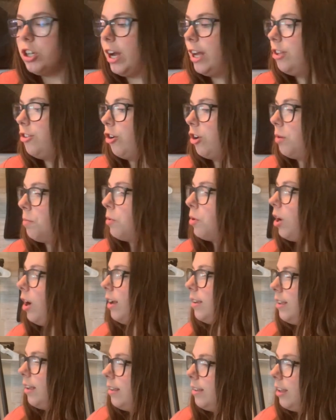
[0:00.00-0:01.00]
I started
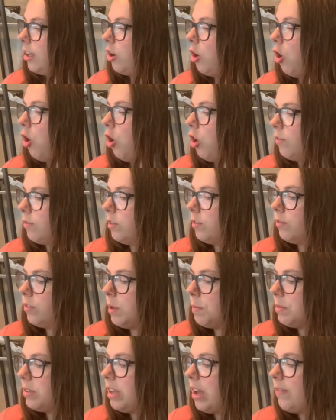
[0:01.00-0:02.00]
processing all the
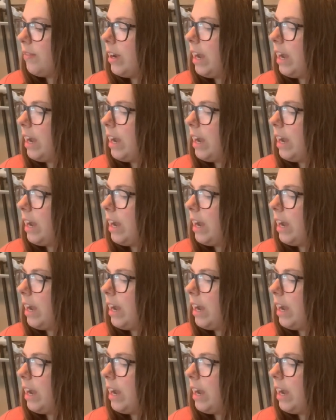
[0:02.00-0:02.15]
flip stuff.